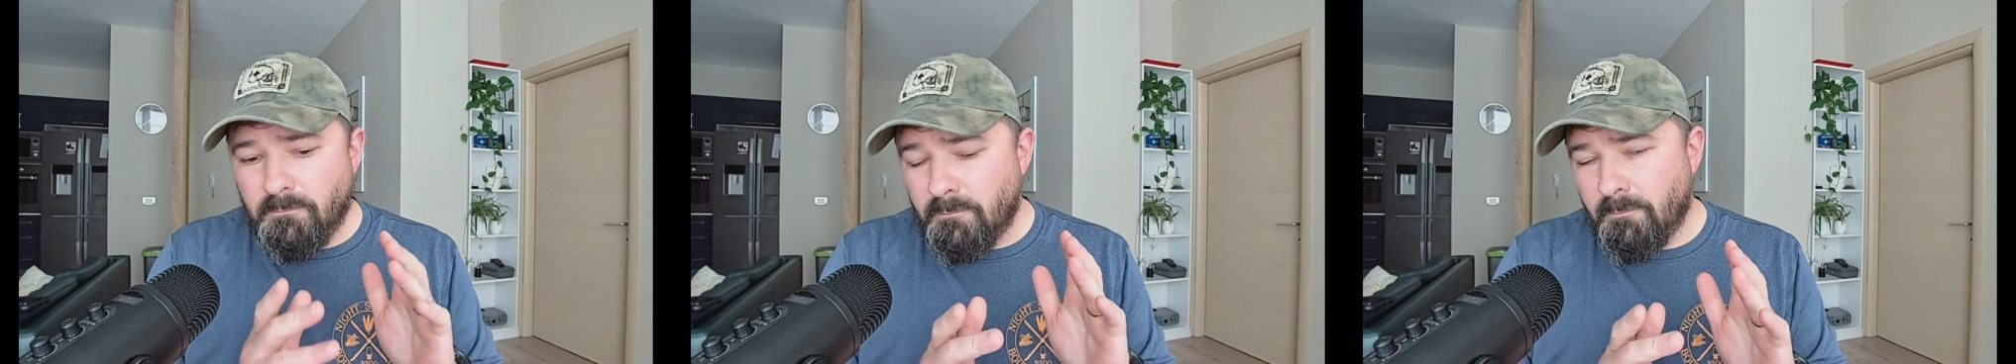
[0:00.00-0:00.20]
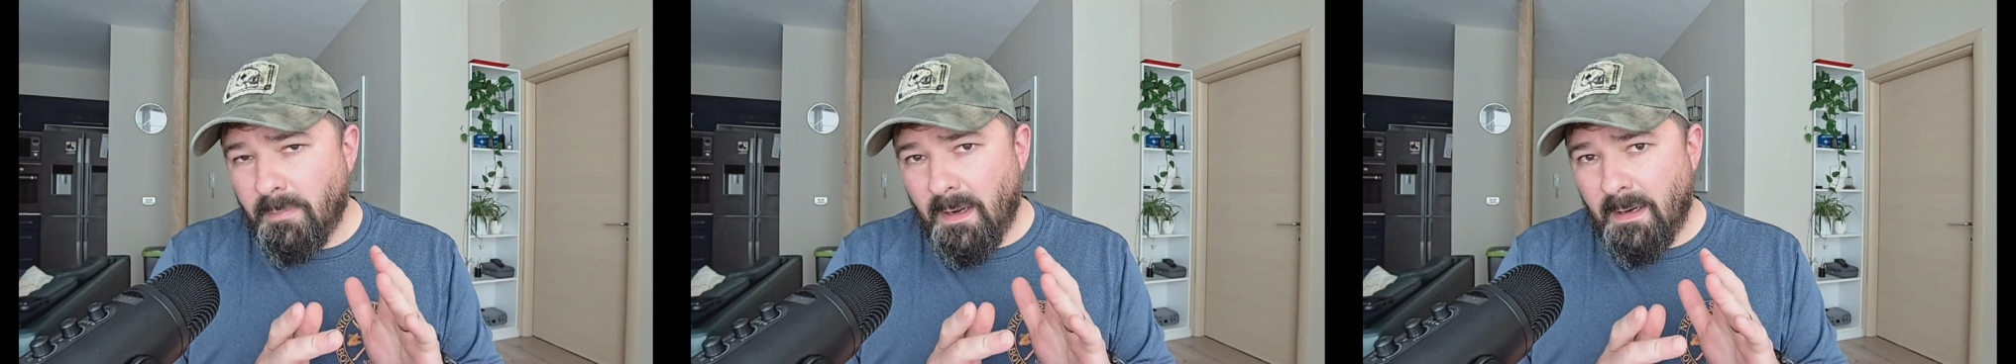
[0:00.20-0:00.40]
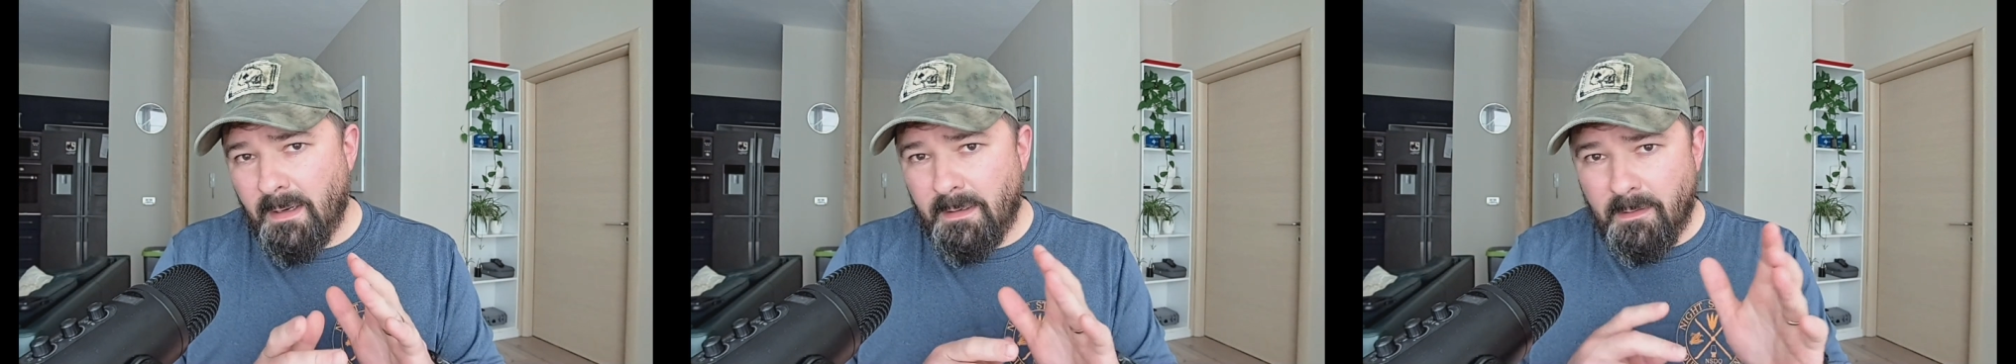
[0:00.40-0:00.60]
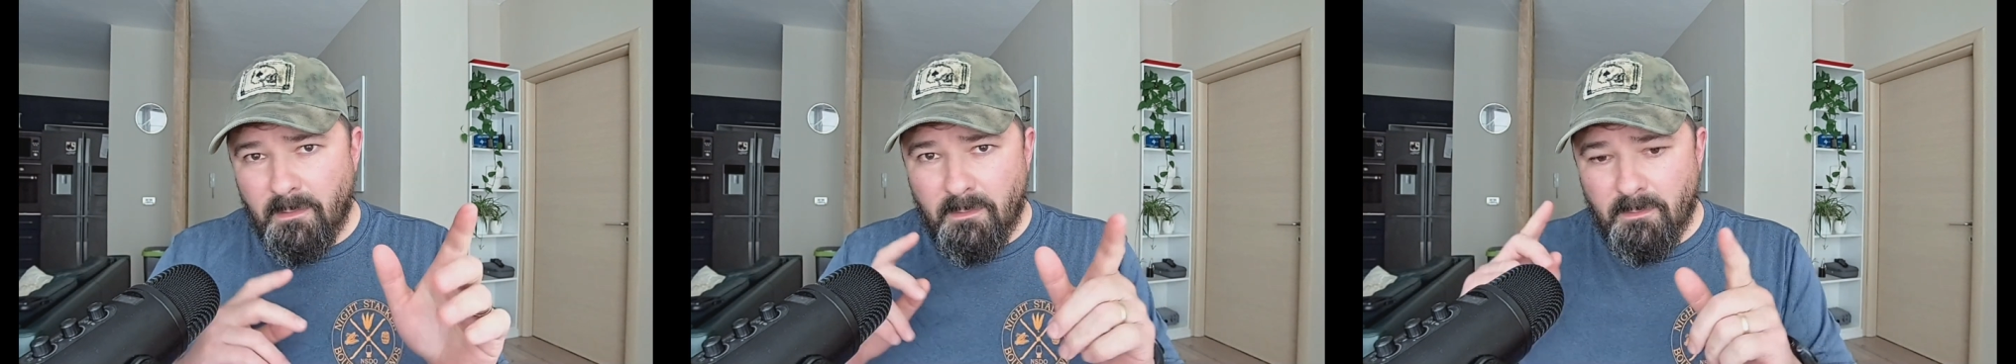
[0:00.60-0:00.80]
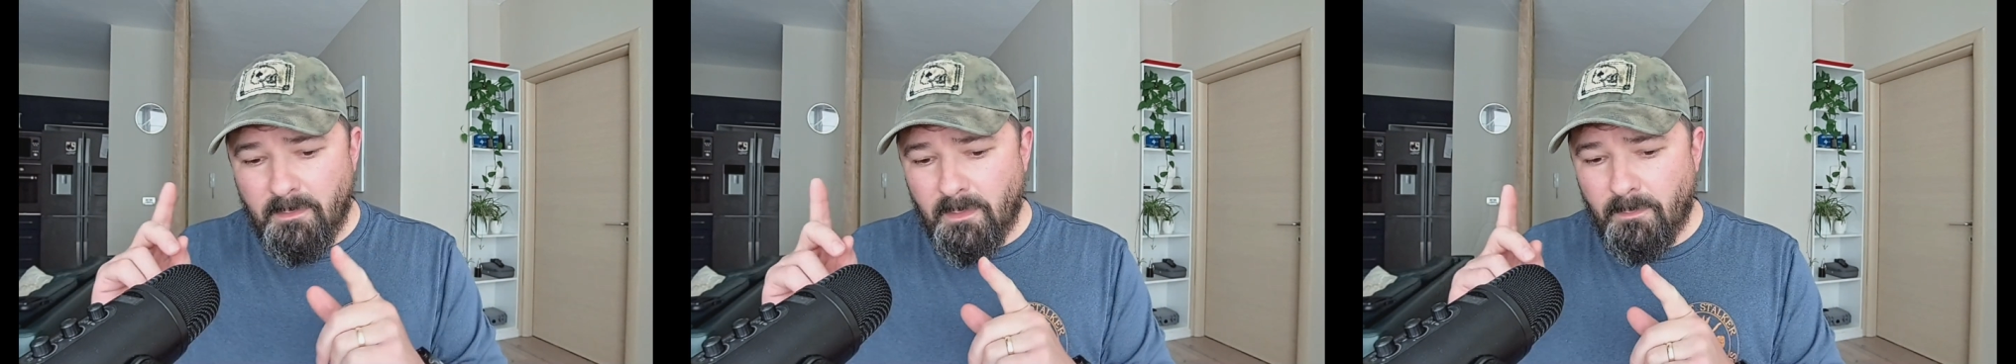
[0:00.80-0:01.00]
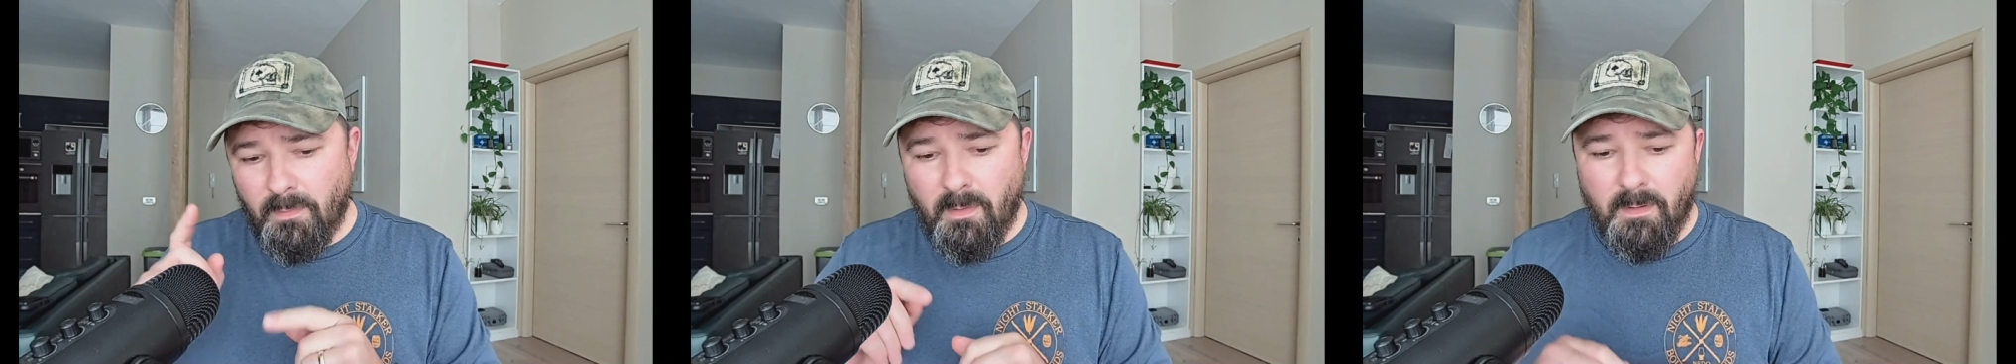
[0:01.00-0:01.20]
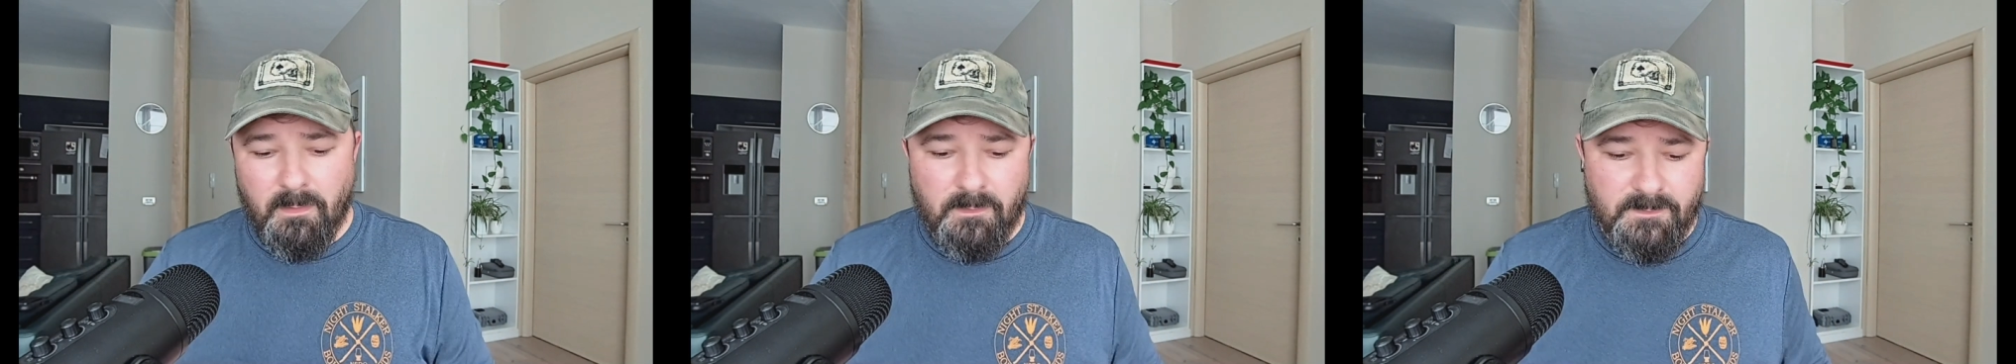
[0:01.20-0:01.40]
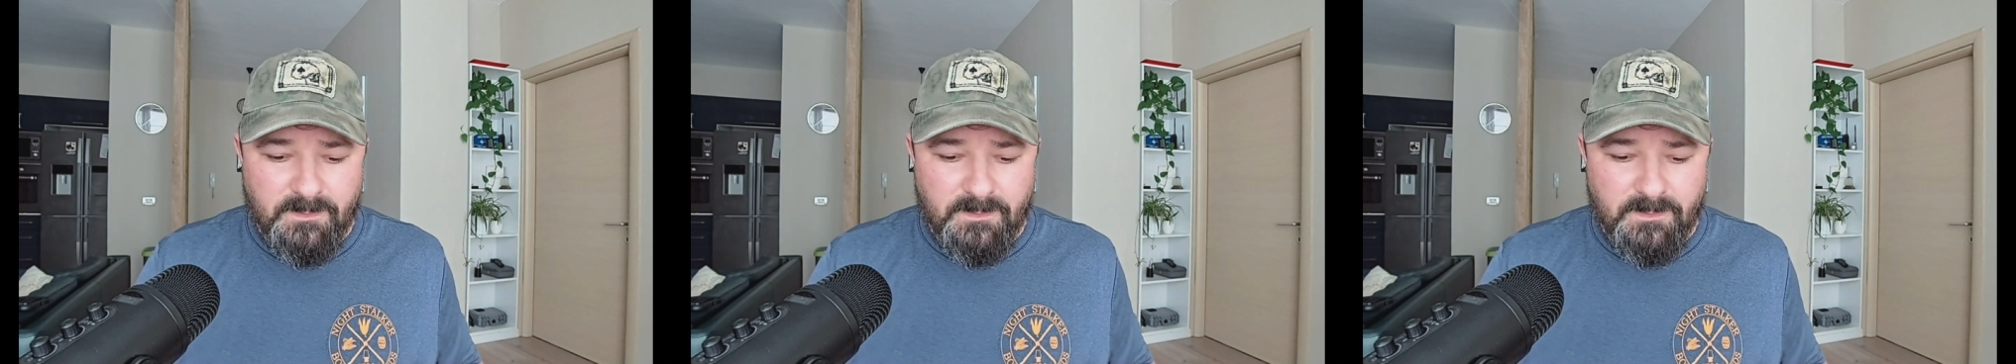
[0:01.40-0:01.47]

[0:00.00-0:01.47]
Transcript: buying their product.